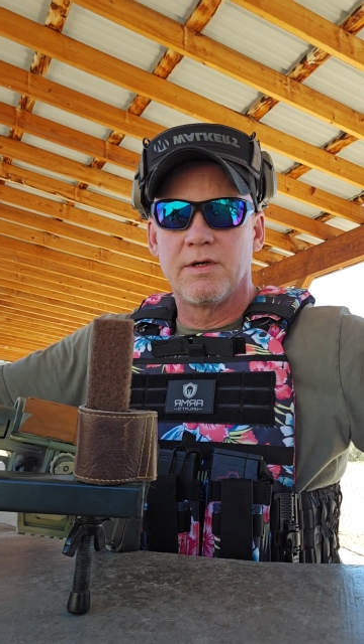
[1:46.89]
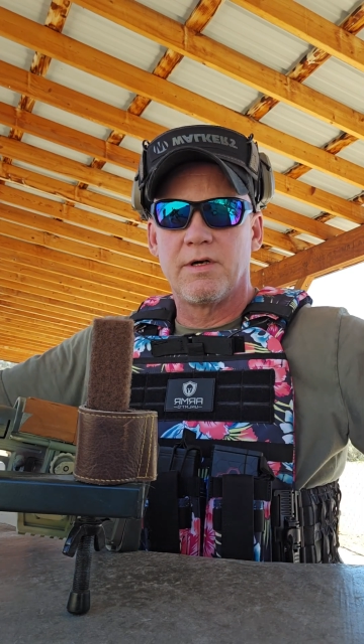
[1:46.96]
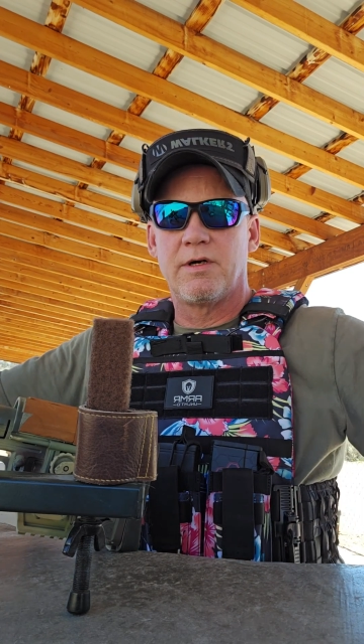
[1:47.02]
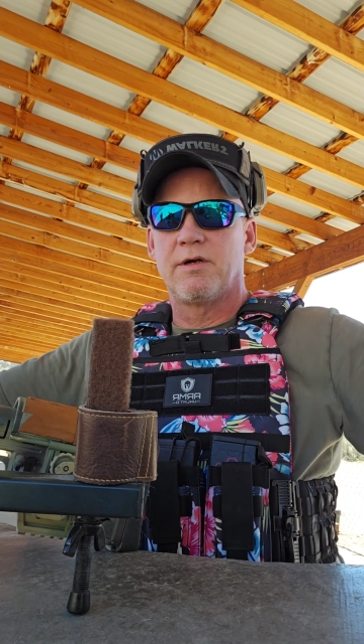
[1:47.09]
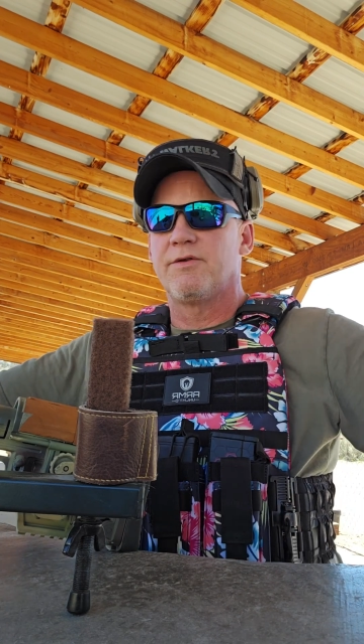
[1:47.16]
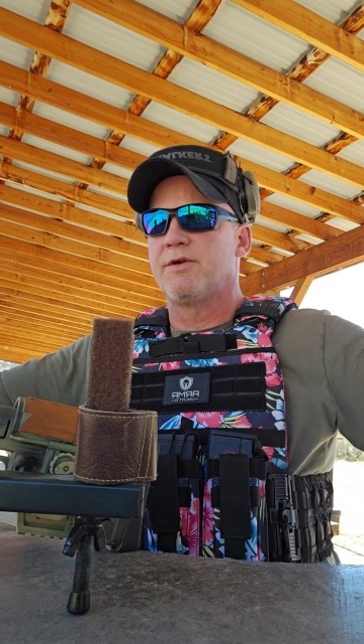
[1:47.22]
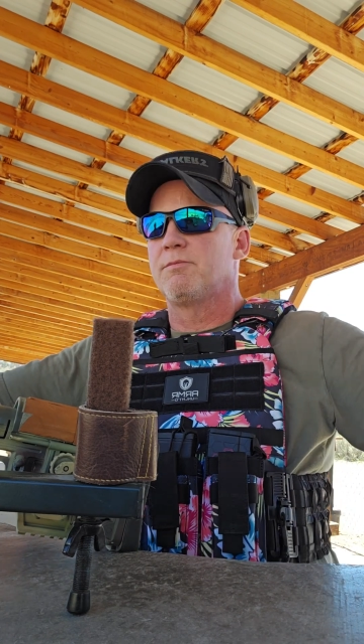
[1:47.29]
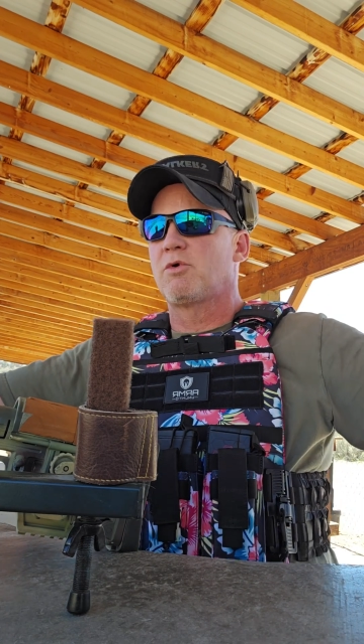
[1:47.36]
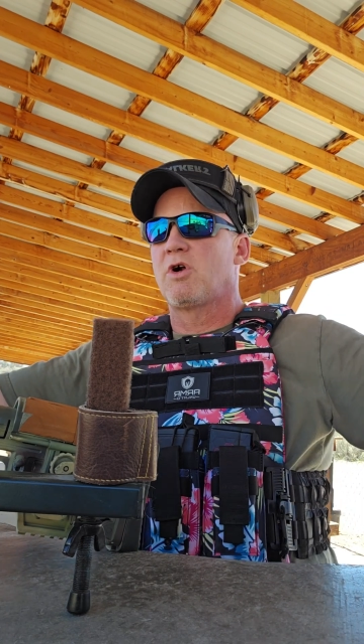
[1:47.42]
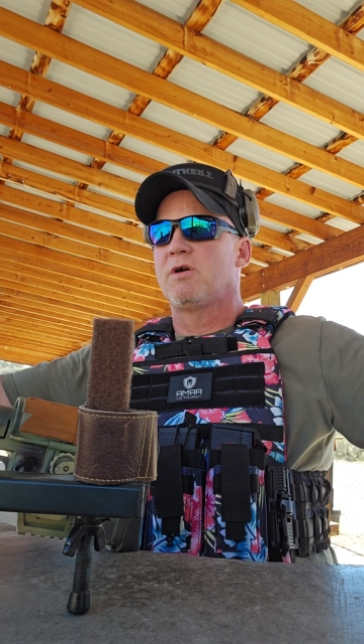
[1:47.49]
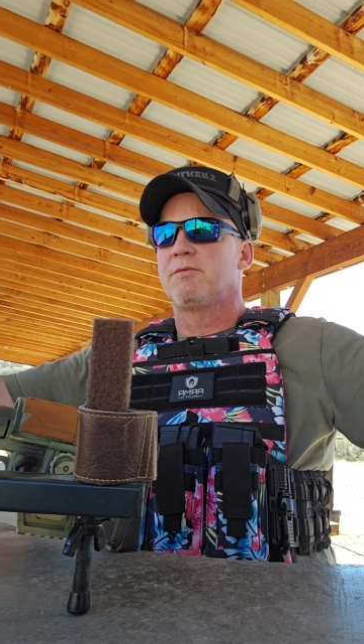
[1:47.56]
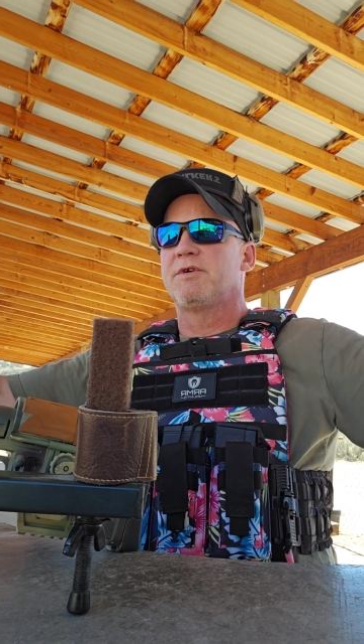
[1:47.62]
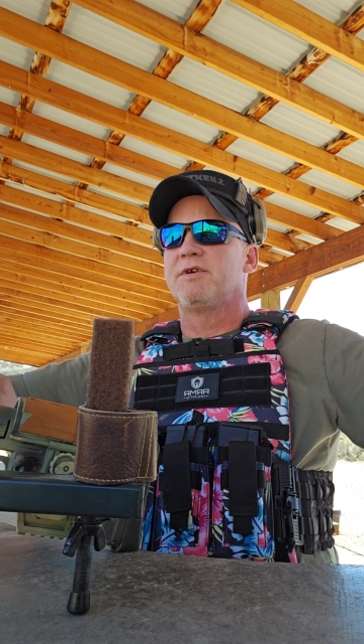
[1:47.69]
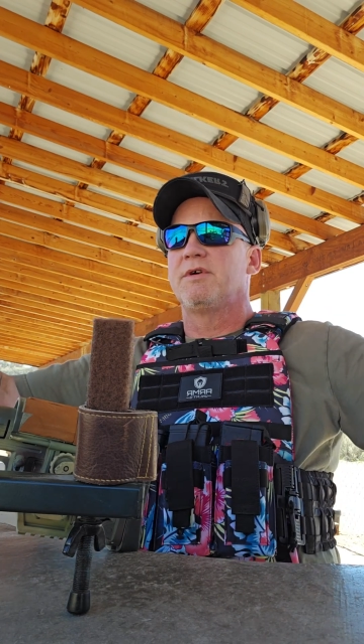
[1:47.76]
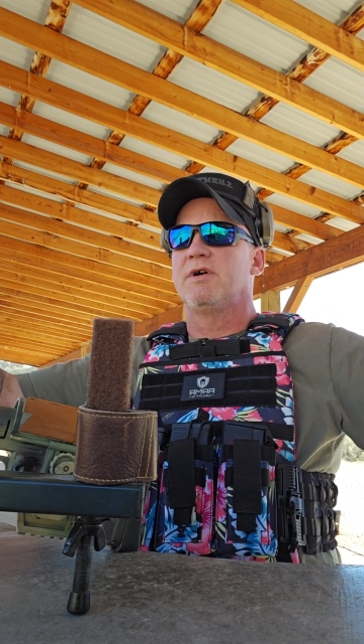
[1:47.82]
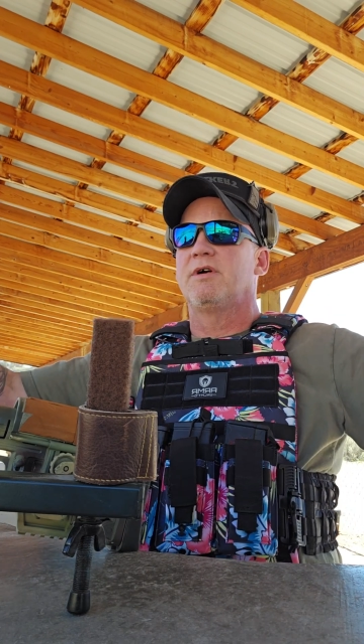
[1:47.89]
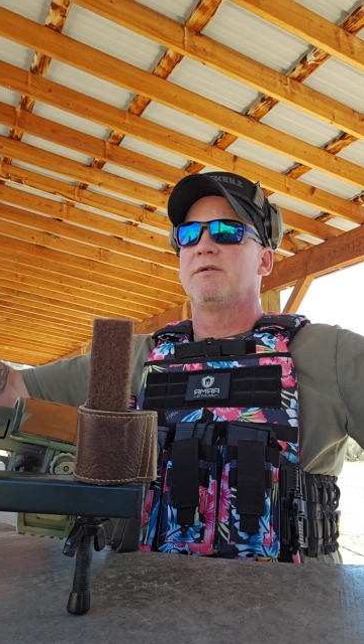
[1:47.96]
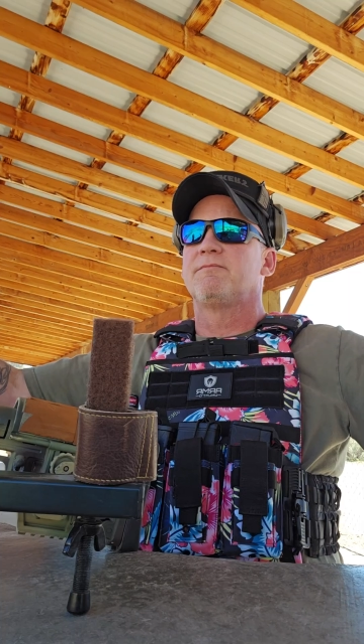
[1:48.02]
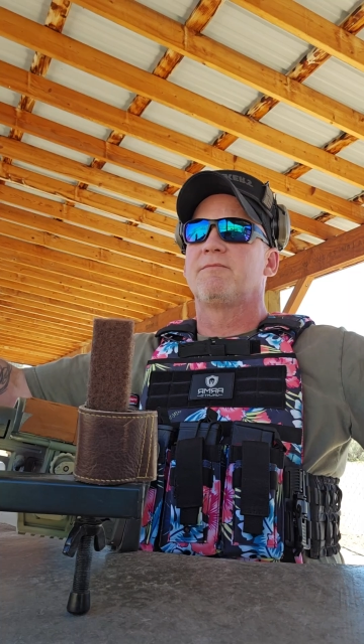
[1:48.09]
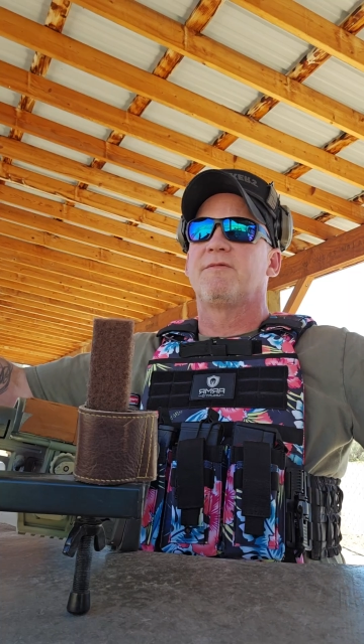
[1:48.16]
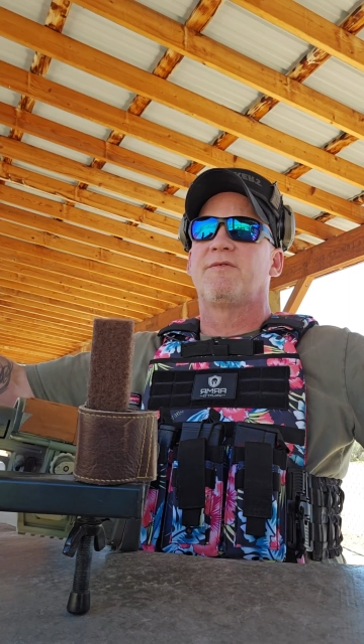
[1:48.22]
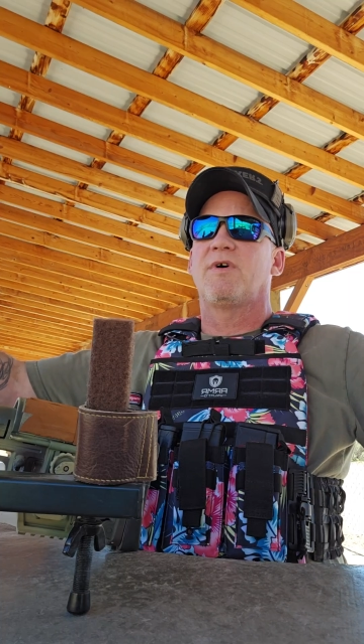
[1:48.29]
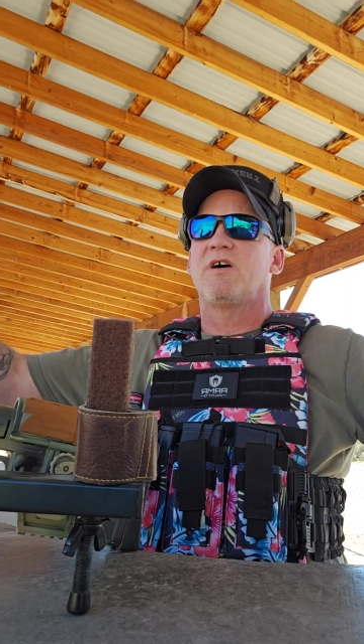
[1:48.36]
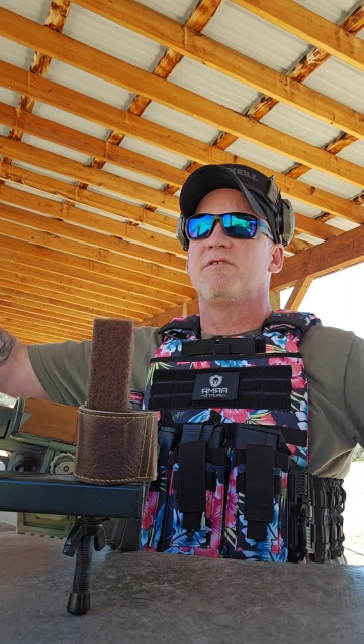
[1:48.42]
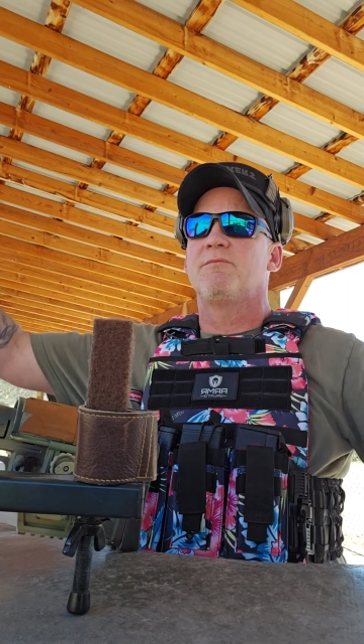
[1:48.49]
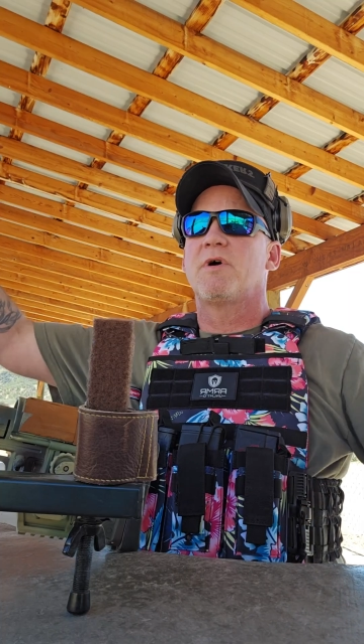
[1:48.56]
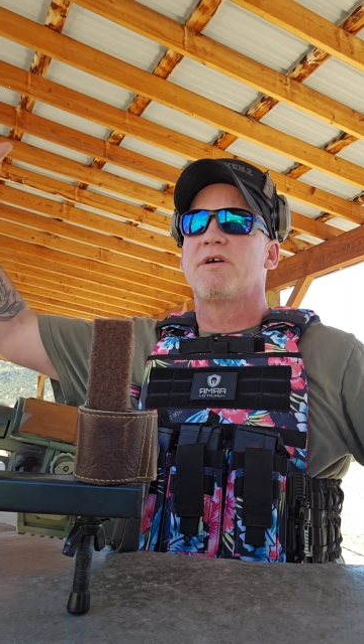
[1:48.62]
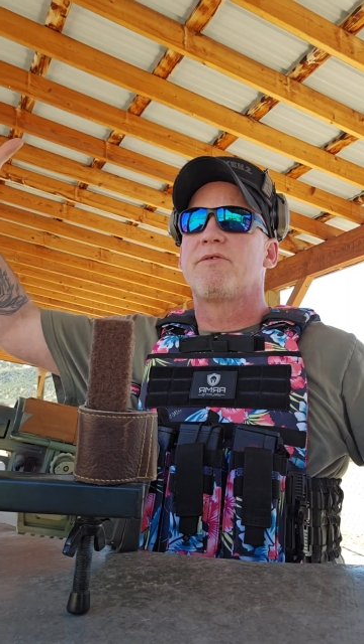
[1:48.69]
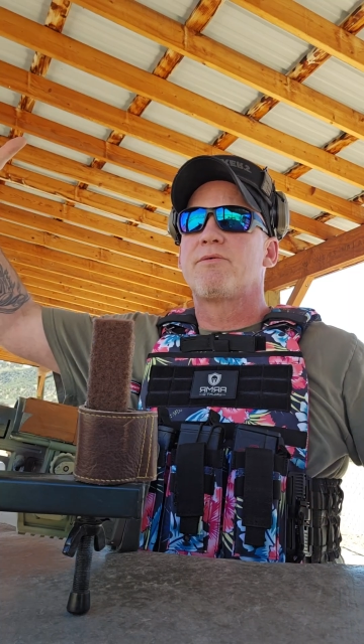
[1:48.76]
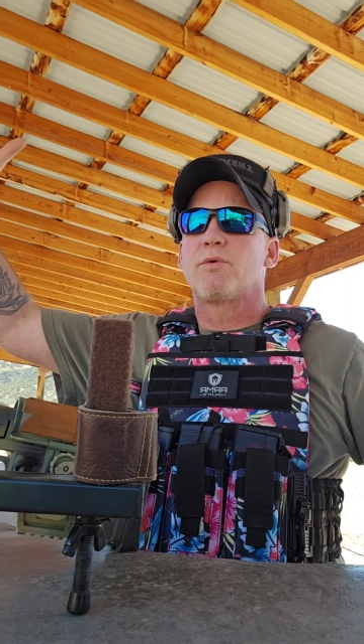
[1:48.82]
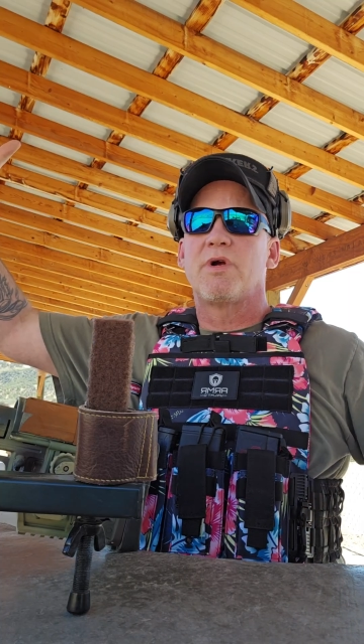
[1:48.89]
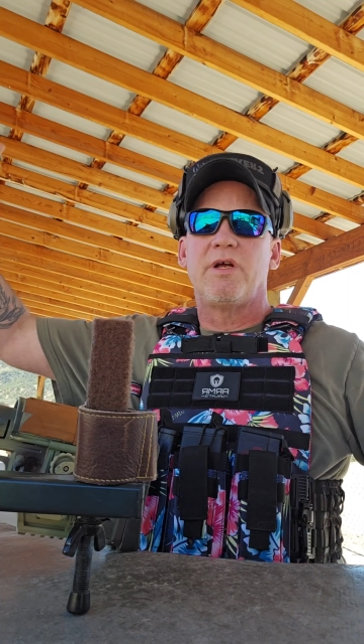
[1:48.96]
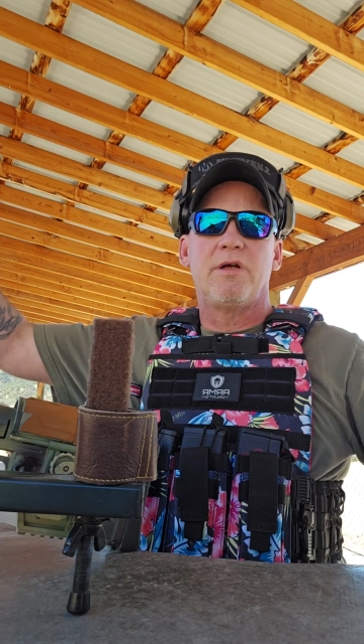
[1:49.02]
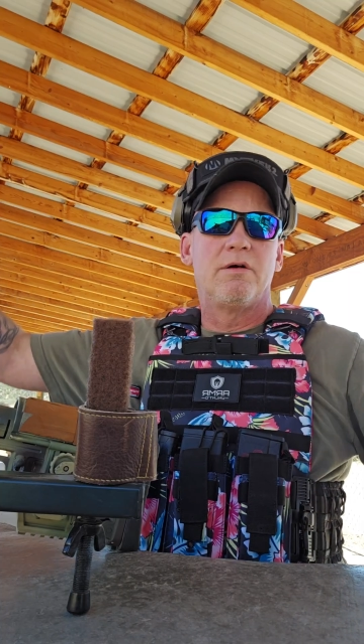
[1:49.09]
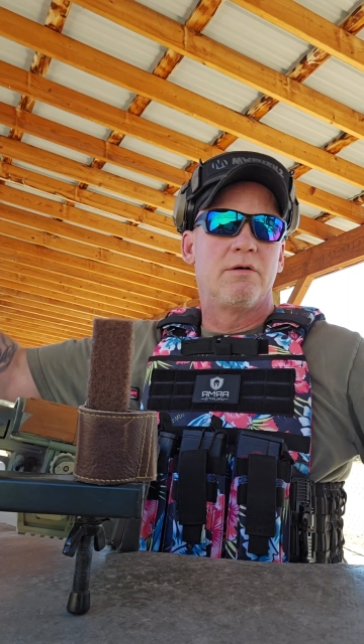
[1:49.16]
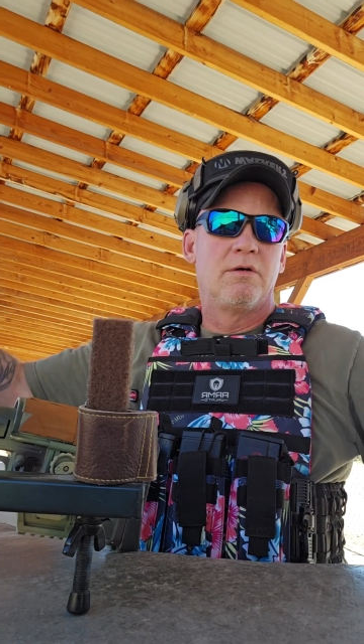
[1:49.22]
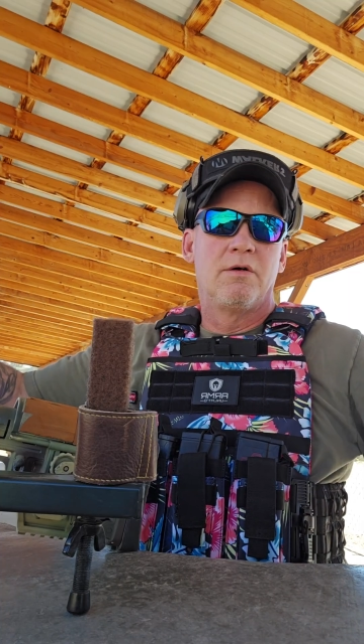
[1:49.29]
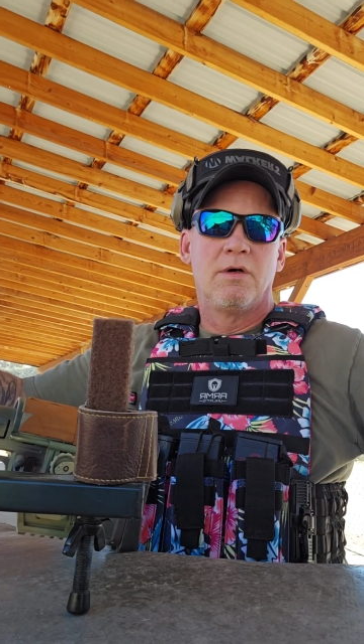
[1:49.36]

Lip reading: You know, they're probably 5x3.